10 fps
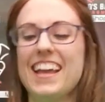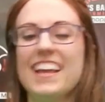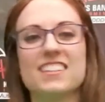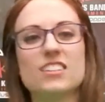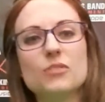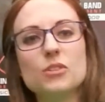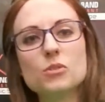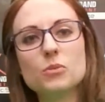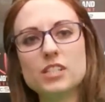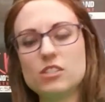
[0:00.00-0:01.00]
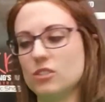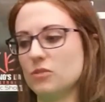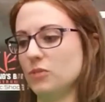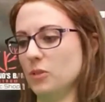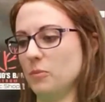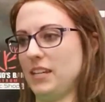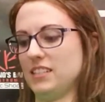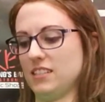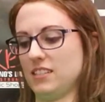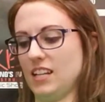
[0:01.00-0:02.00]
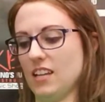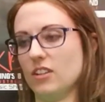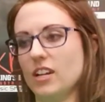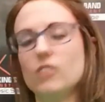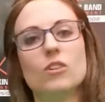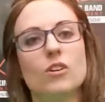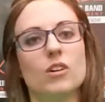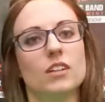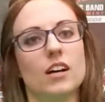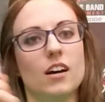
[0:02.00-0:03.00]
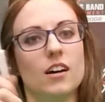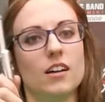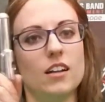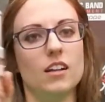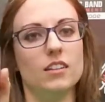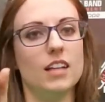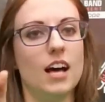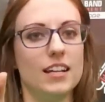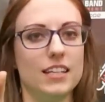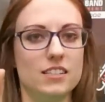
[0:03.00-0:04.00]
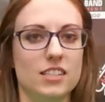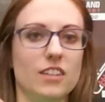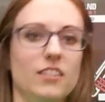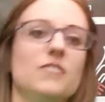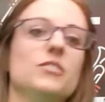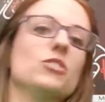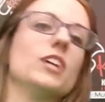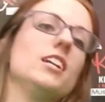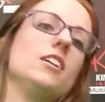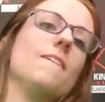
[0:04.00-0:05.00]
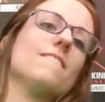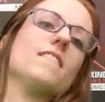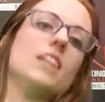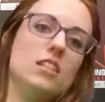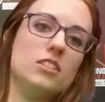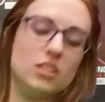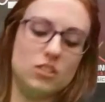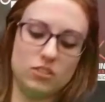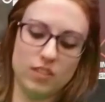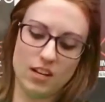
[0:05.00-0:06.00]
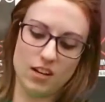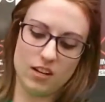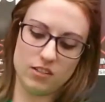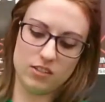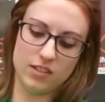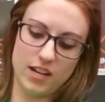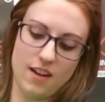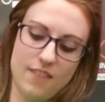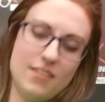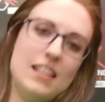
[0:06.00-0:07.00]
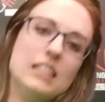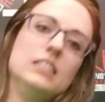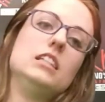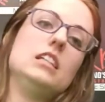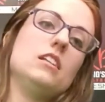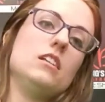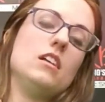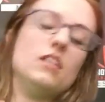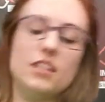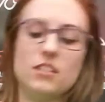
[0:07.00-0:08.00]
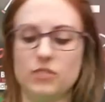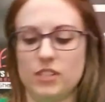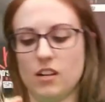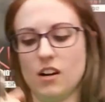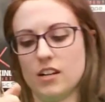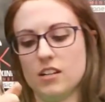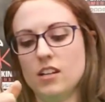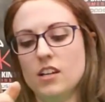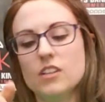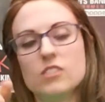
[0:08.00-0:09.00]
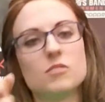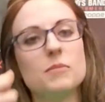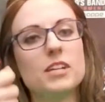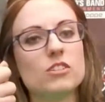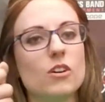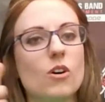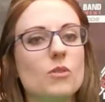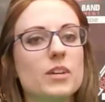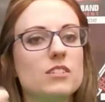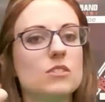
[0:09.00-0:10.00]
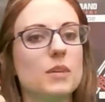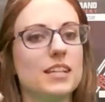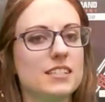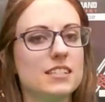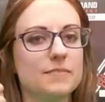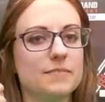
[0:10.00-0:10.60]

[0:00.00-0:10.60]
So if you twist your flute pieces together, it'll go on a lot easier than if you try to do just straight on or straight off. That's really hard. So make sure to always twist.